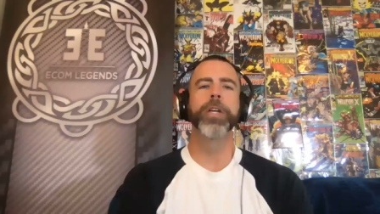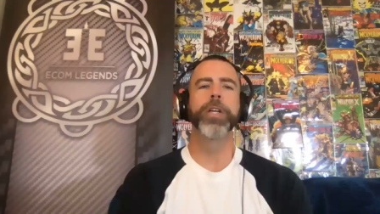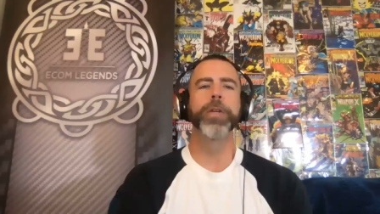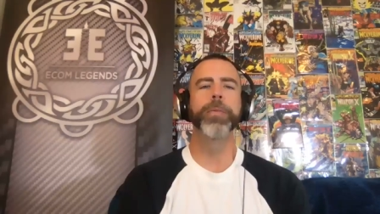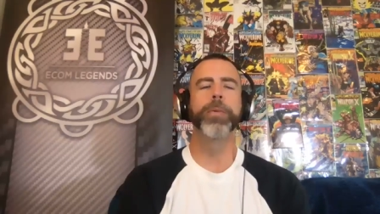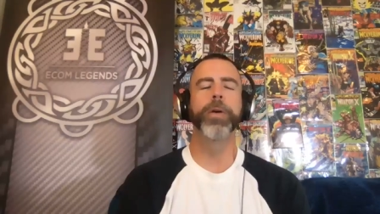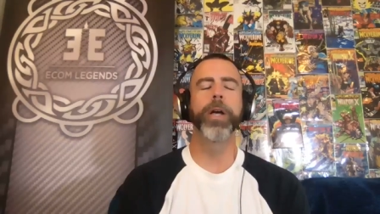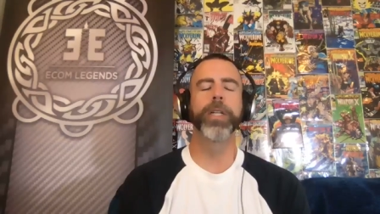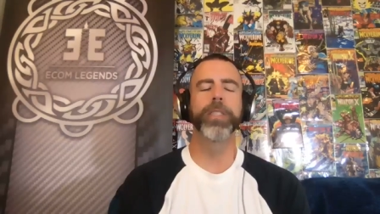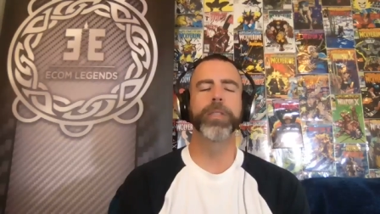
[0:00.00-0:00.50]
you
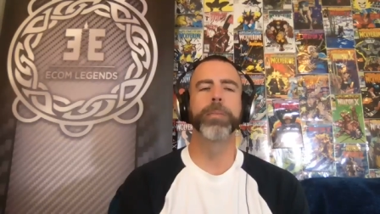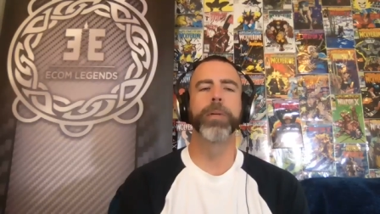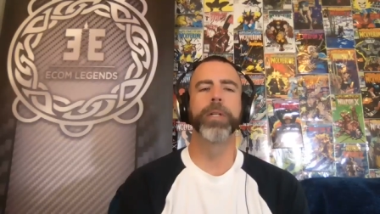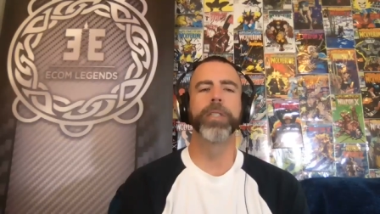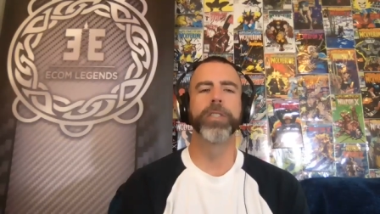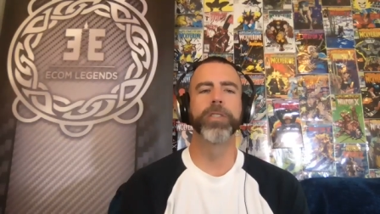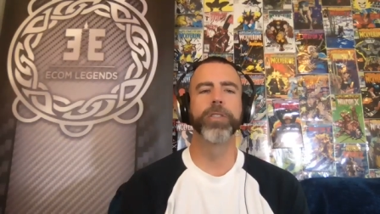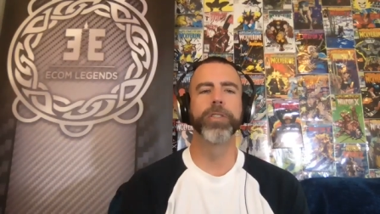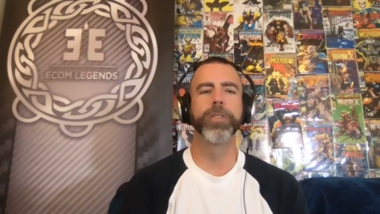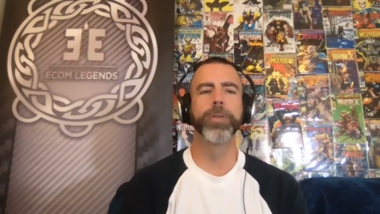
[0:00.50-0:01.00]
guys
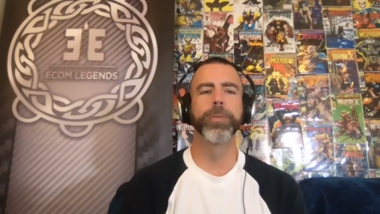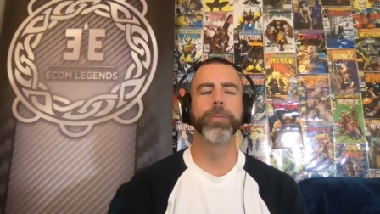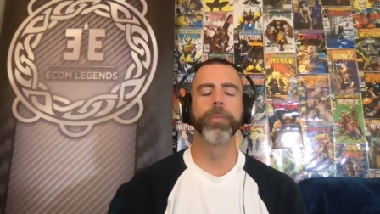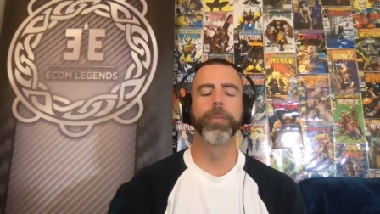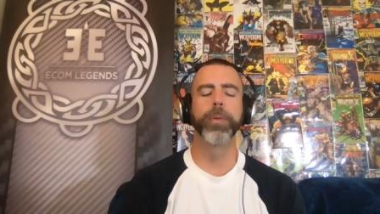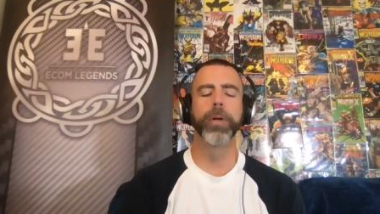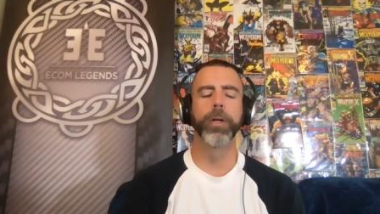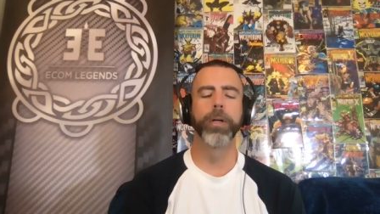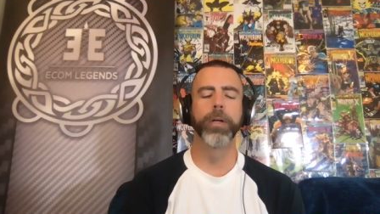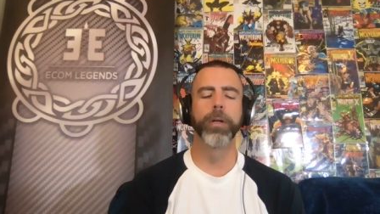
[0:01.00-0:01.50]
mentioned some
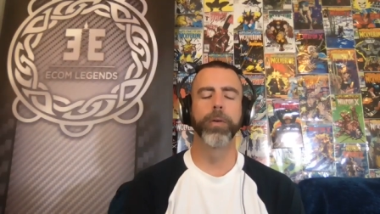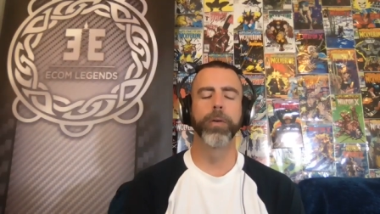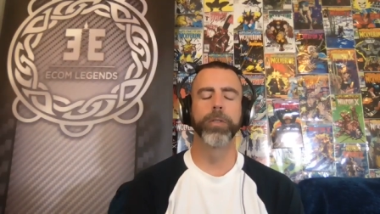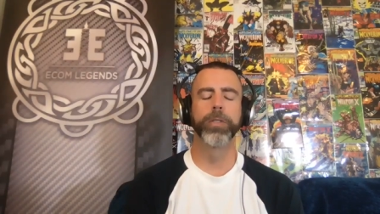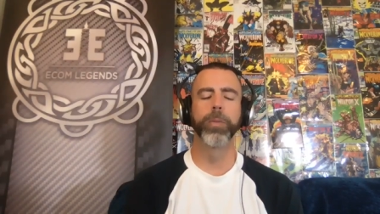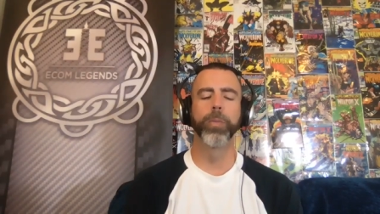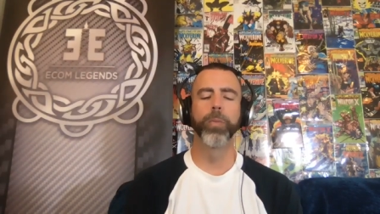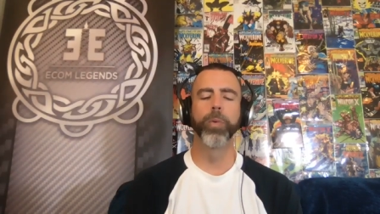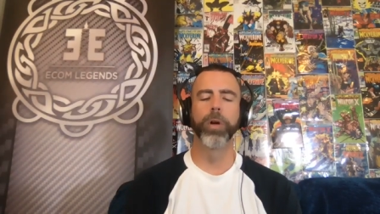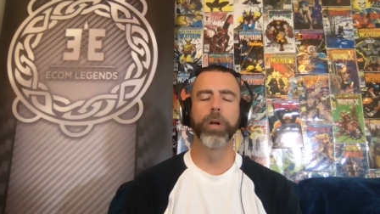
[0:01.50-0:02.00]
uh,
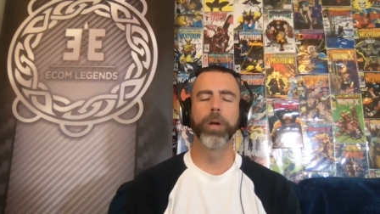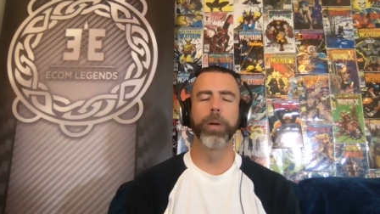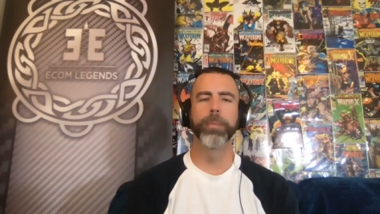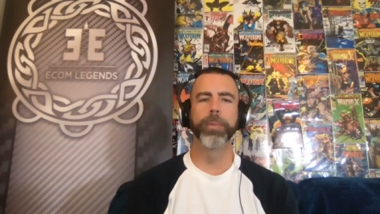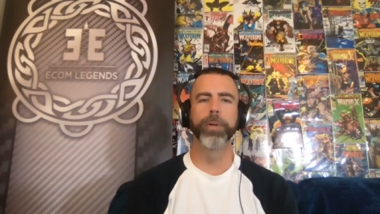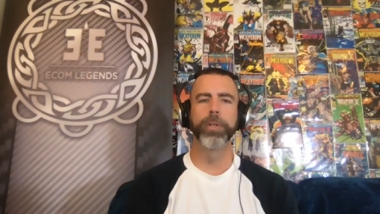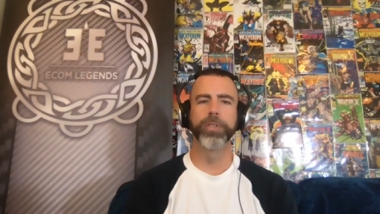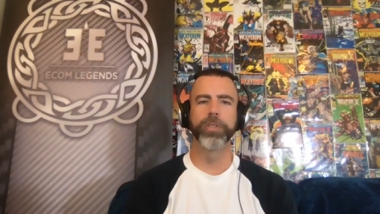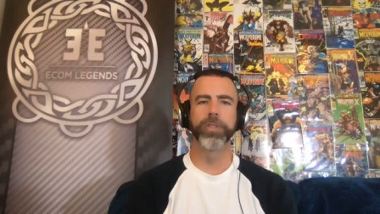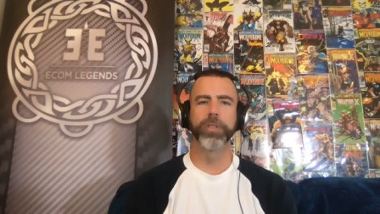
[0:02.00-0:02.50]
some work on
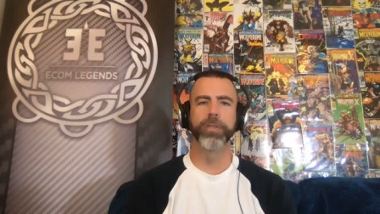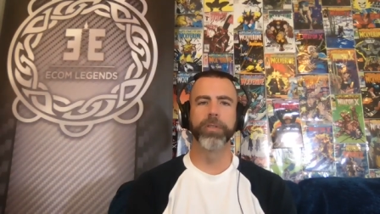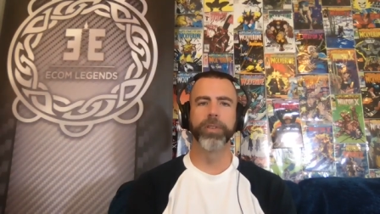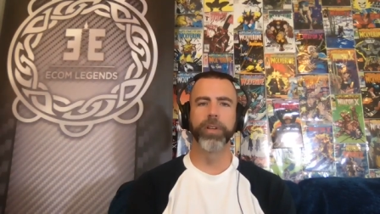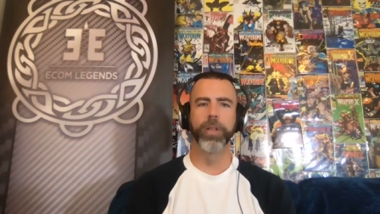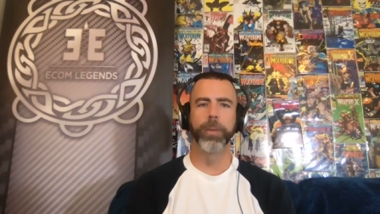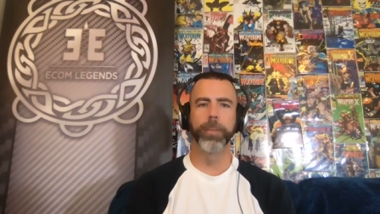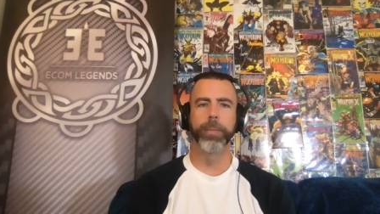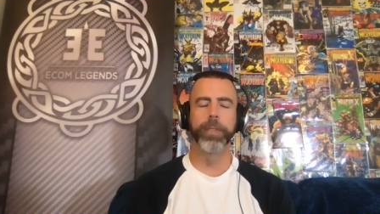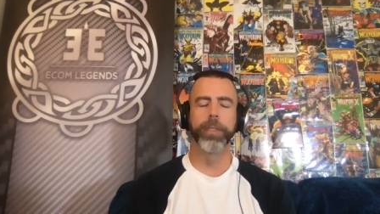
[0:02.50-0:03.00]
personal
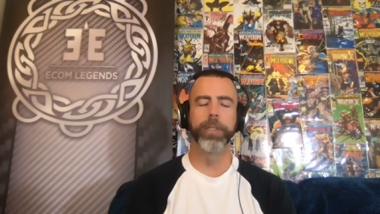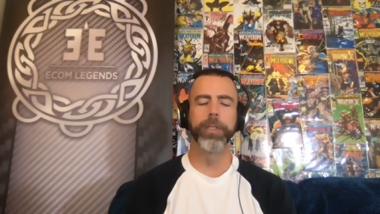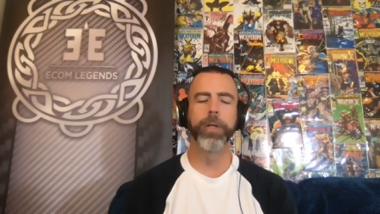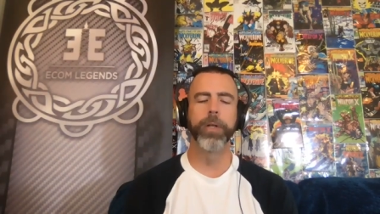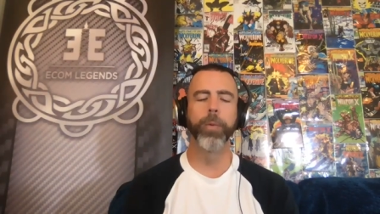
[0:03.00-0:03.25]
development.